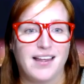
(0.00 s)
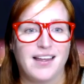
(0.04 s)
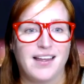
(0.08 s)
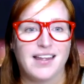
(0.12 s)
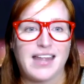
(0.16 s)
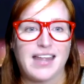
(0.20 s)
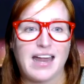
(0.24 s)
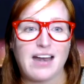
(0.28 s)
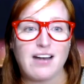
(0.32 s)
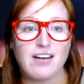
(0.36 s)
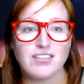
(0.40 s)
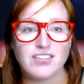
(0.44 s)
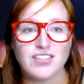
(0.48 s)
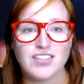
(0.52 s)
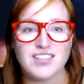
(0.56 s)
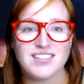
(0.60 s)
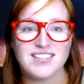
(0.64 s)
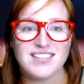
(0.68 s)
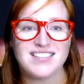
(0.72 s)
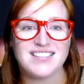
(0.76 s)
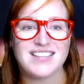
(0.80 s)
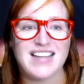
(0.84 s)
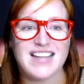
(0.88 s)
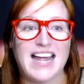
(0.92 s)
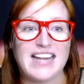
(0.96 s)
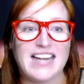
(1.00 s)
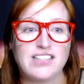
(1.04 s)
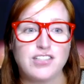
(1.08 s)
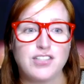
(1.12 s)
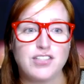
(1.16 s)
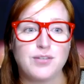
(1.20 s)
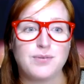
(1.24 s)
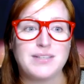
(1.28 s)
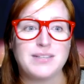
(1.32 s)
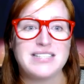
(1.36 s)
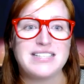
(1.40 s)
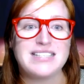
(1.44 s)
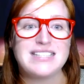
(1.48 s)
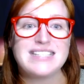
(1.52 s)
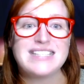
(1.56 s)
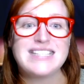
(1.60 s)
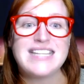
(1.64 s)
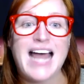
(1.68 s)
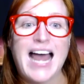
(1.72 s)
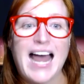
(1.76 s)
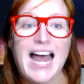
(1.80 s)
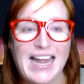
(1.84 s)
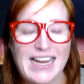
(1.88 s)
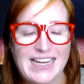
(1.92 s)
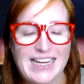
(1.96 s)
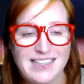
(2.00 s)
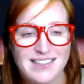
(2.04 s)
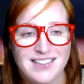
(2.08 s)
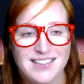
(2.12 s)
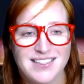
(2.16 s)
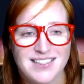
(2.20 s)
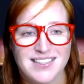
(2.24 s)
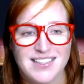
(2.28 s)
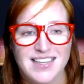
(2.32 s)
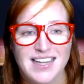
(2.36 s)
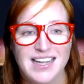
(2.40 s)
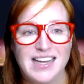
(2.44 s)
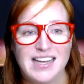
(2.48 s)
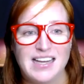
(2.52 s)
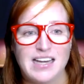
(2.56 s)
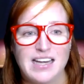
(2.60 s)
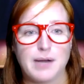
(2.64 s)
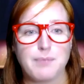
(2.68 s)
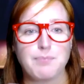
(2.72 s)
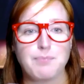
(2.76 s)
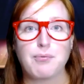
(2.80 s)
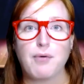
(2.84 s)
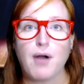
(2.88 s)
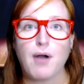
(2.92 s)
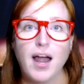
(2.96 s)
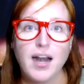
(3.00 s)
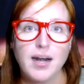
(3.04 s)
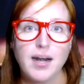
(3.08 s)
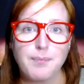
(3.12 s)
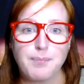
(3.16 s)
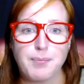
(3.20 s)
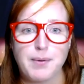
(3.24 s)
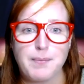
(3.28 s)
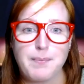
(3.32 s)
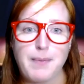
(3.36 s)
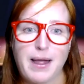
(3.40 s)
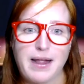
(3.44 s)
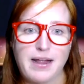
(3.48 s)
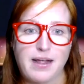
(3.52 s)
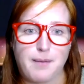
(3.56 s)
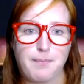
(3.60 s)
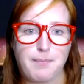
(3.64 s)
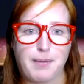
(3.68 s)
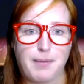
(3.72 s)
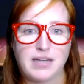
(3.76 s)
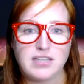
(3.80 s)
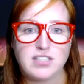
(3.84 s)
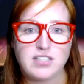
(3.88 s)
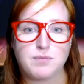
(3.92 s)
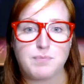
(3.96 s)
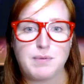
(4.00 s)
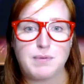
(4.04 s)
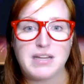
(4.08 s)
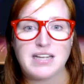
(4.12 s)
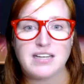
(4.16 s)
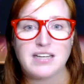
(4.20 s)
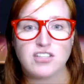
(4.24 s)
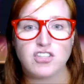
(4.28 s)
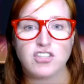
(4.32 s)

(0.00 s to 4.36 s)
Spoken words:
characters designed to entice. I brought up Rebecca Bunch because